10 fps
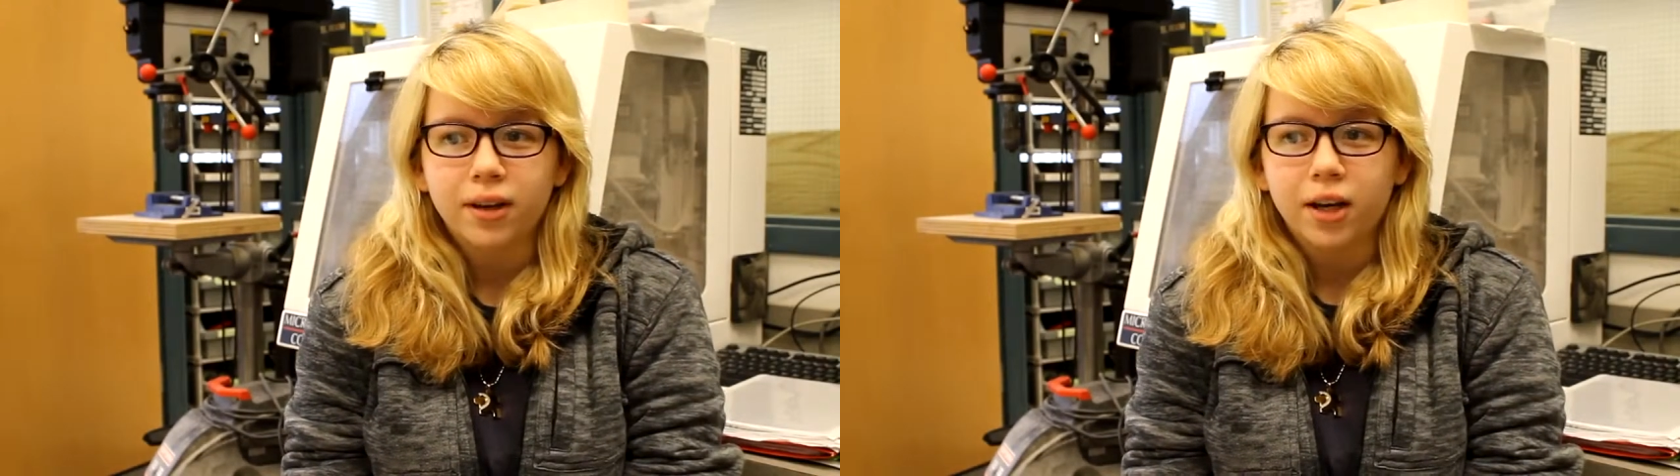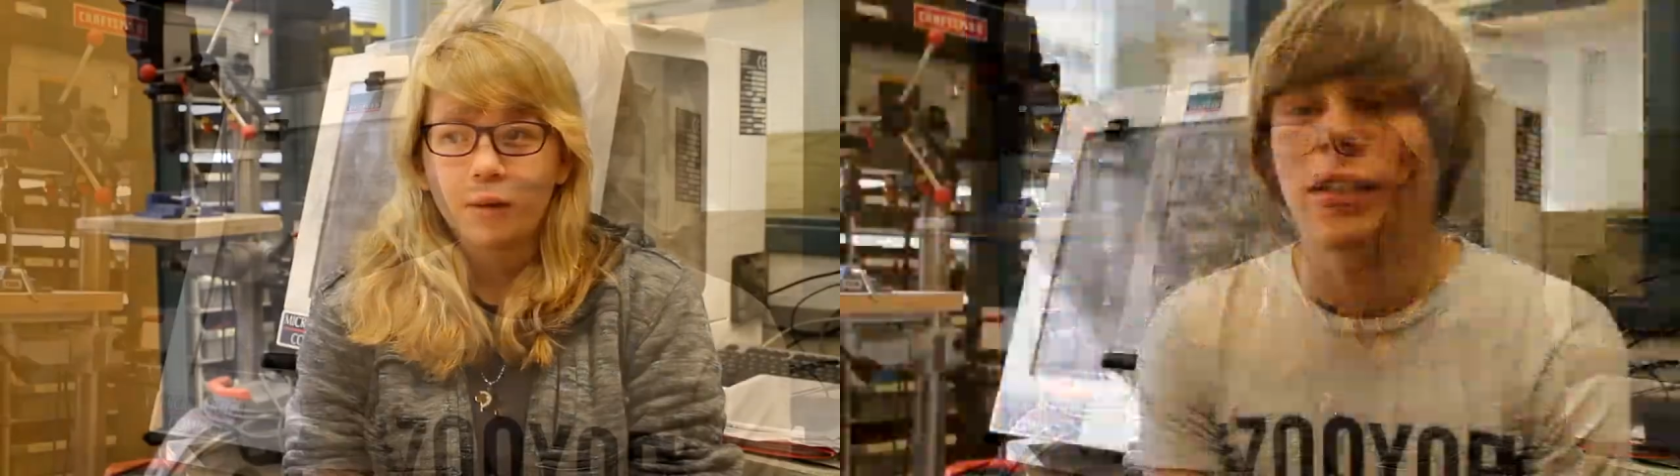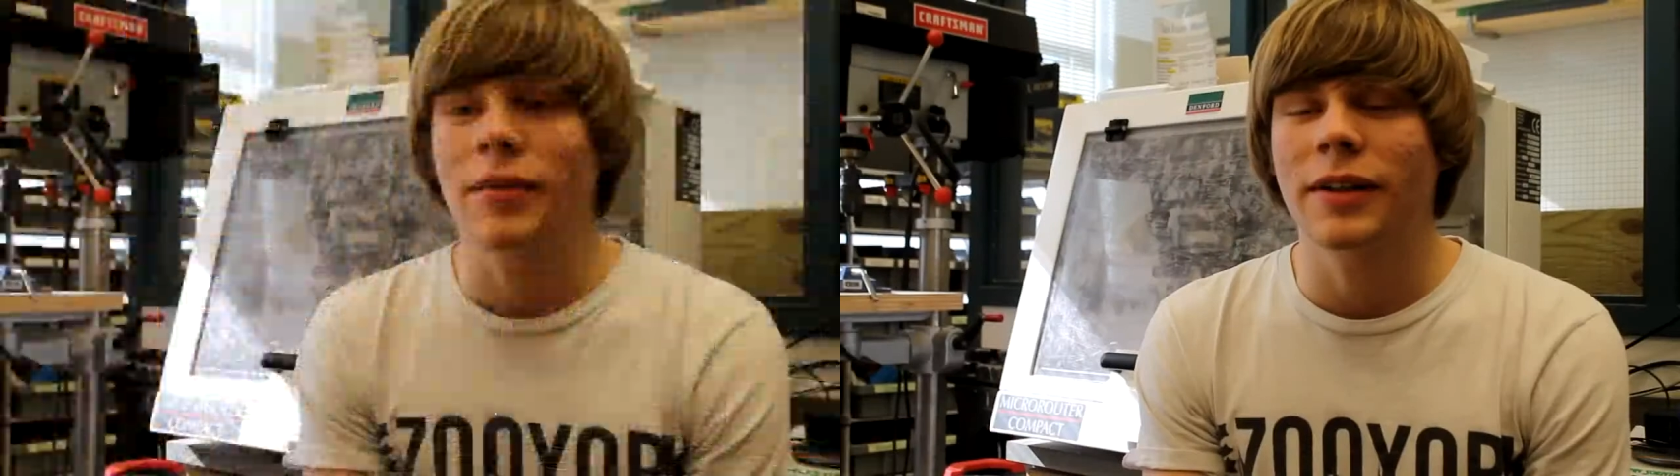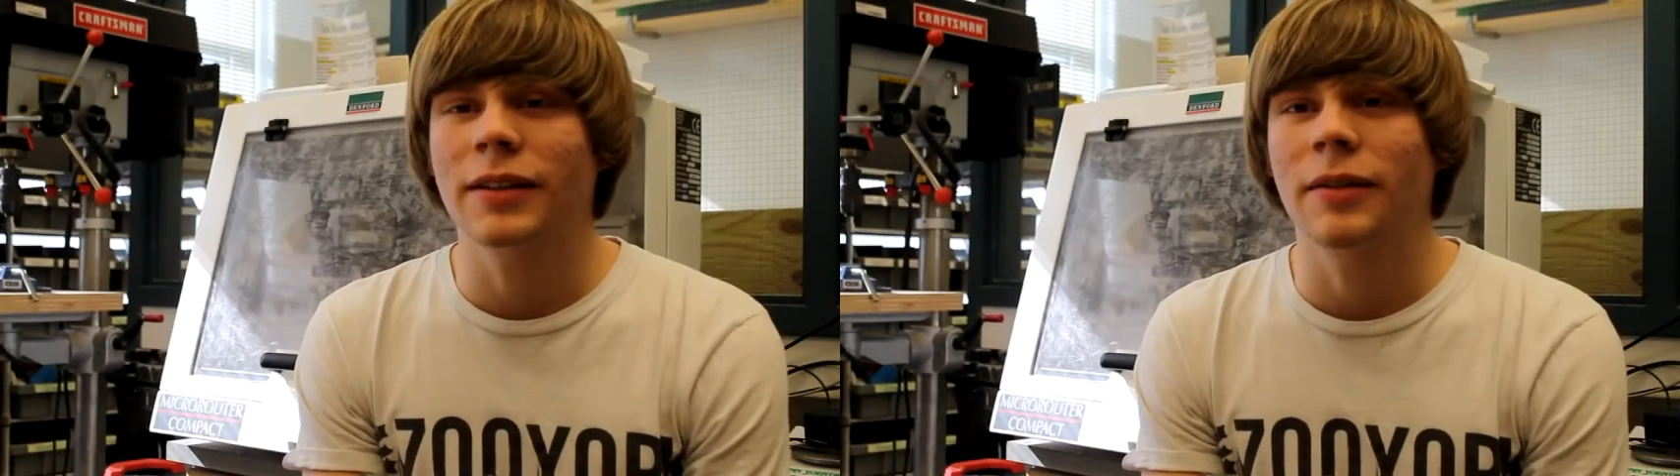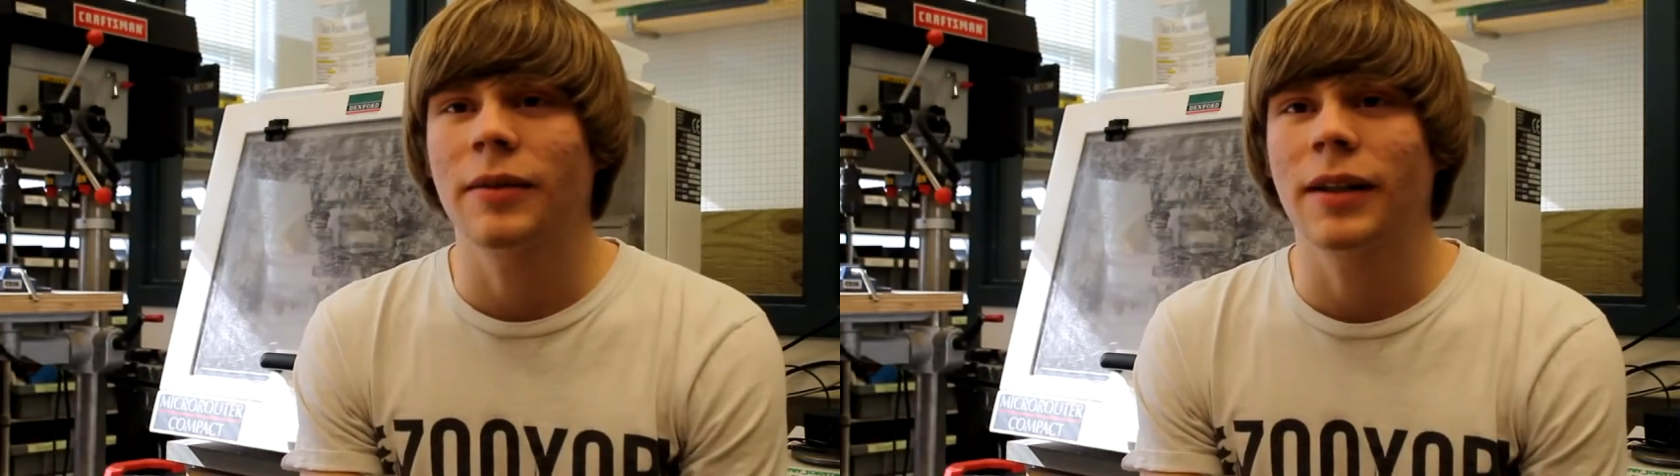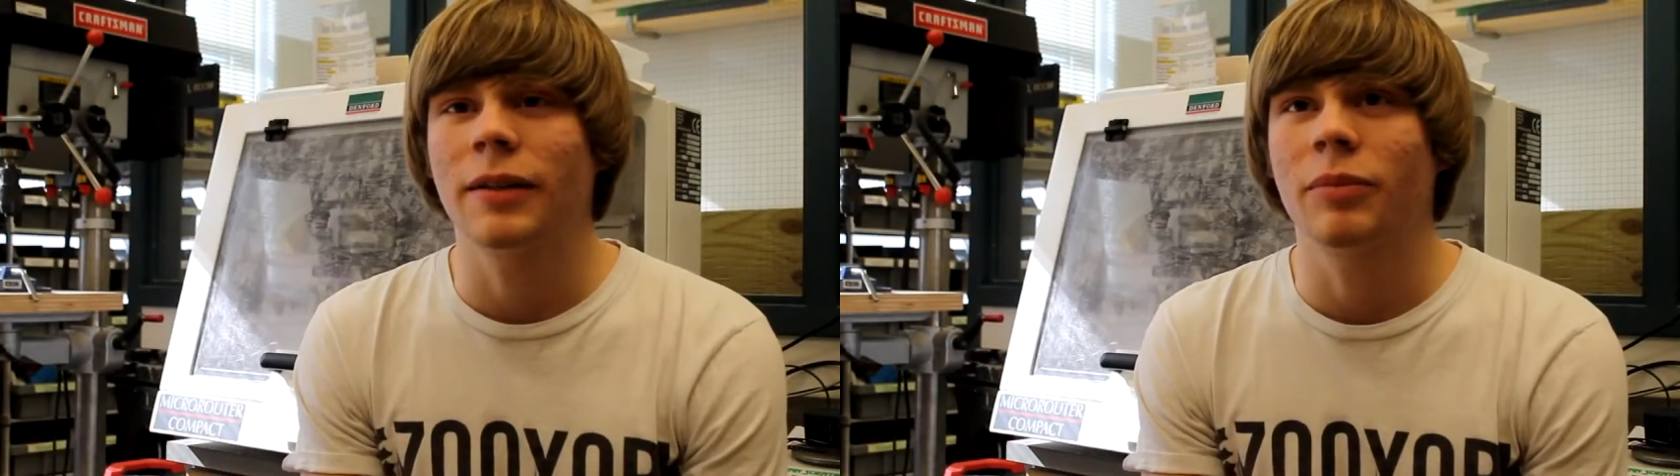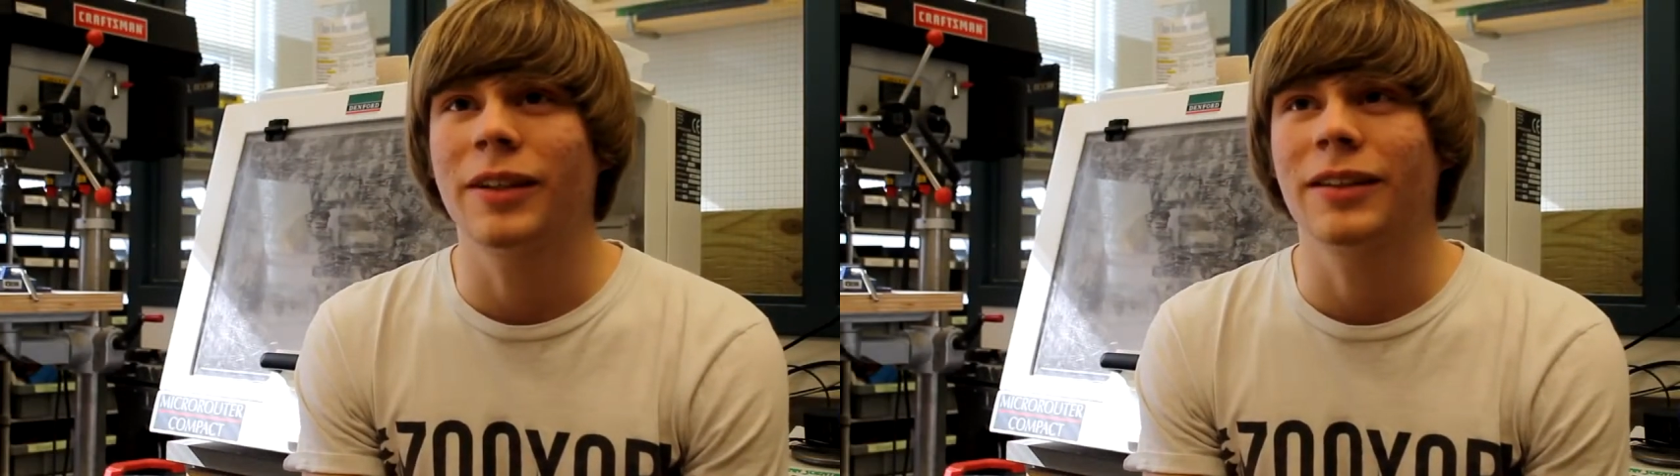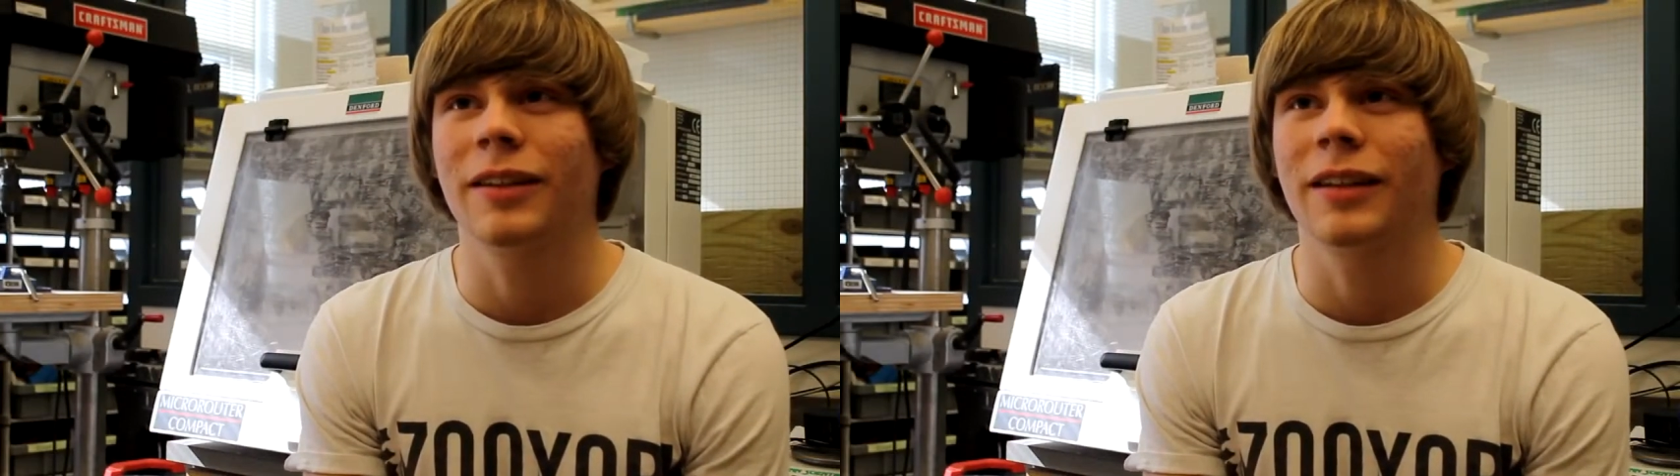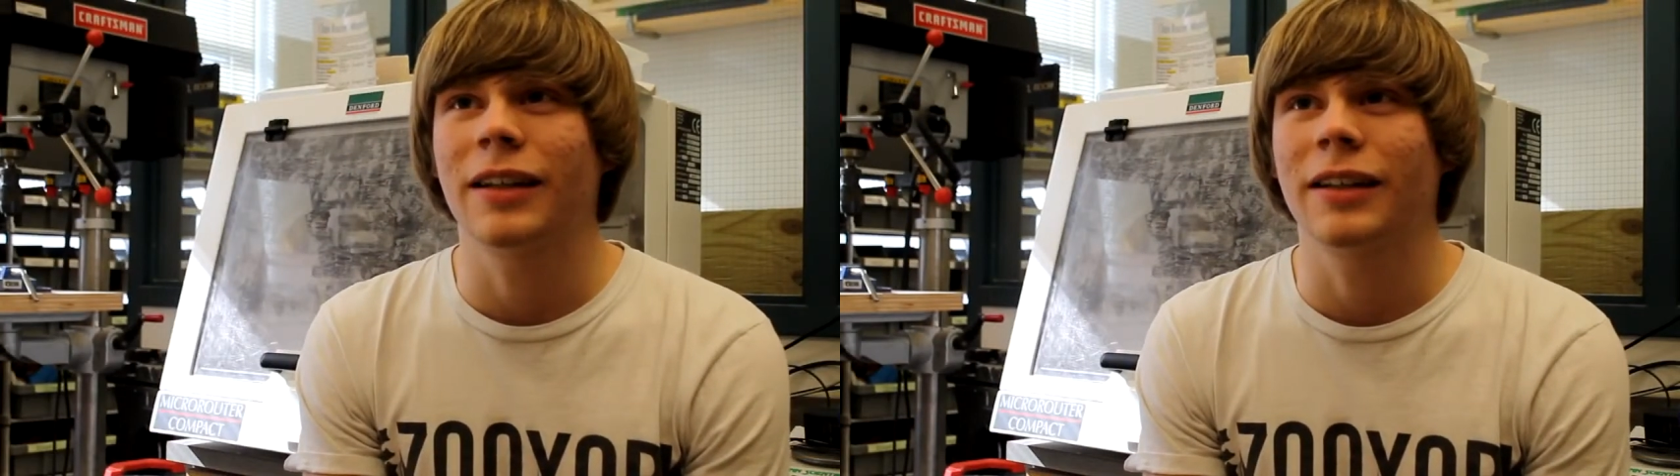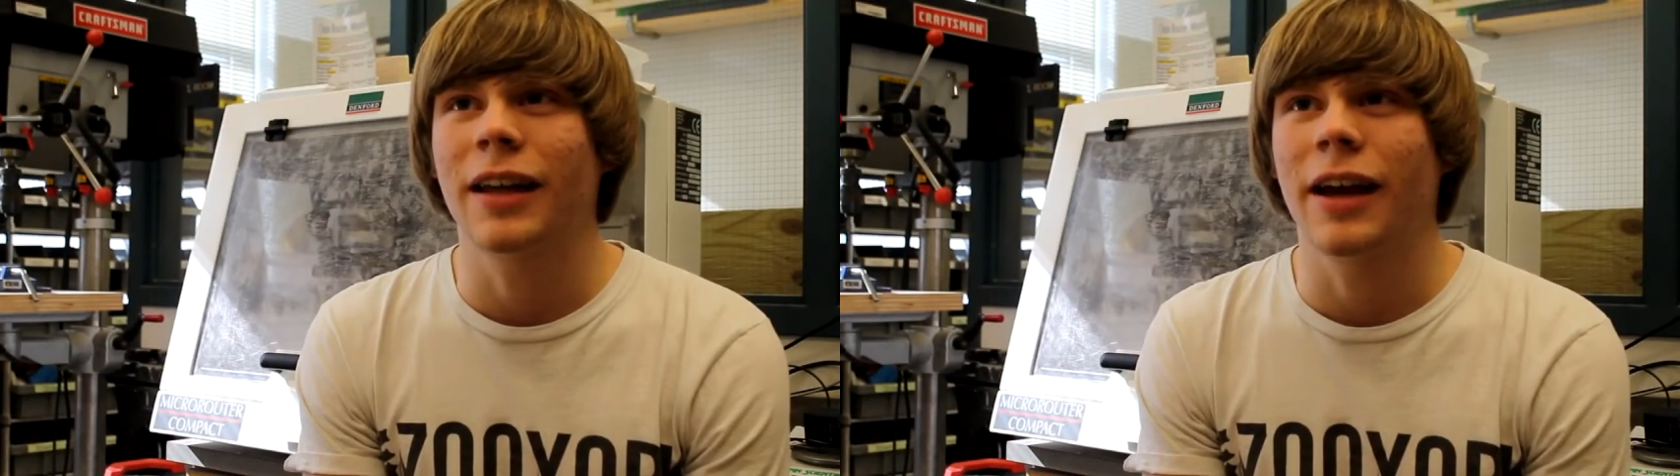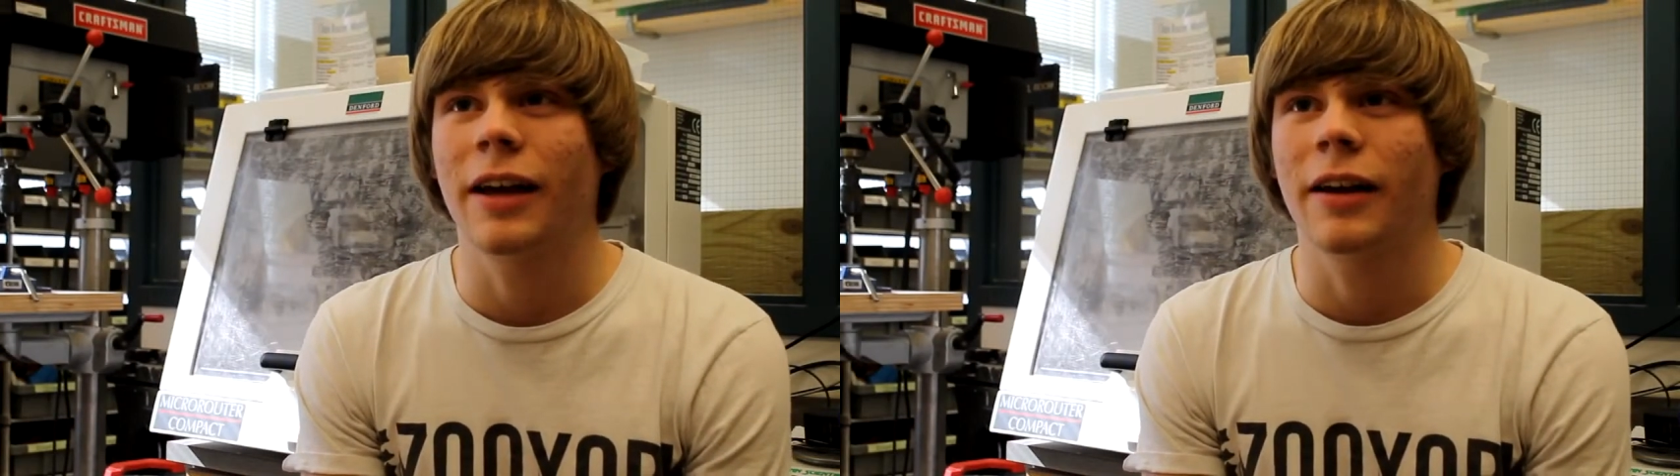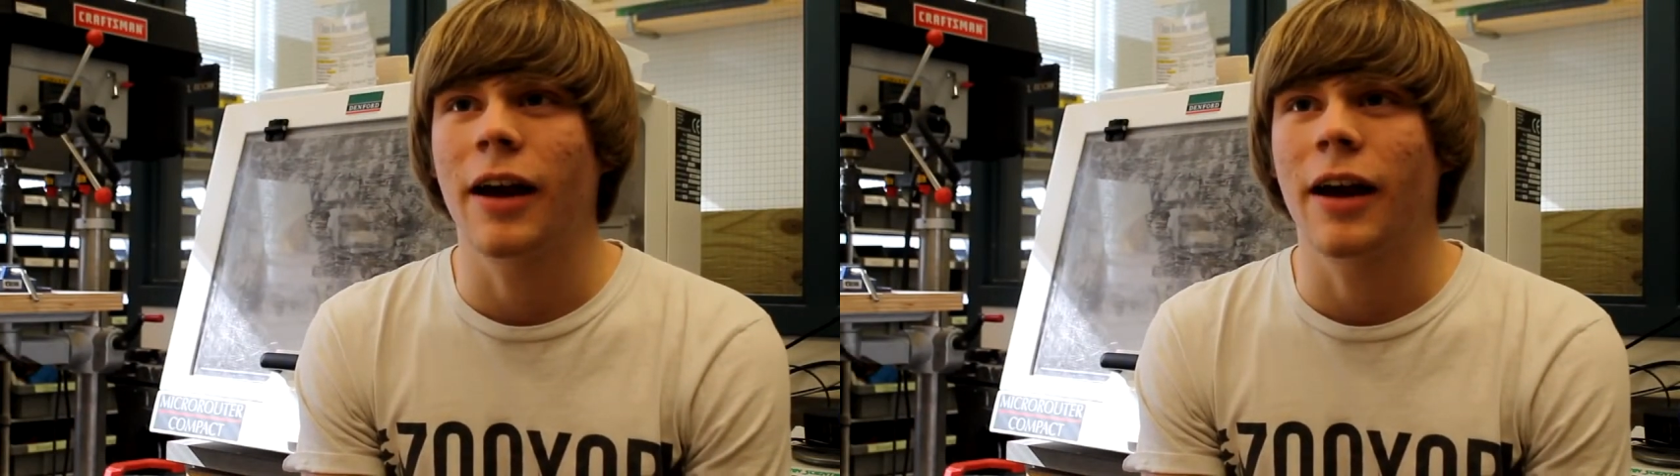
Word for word: It STEAM has something been something that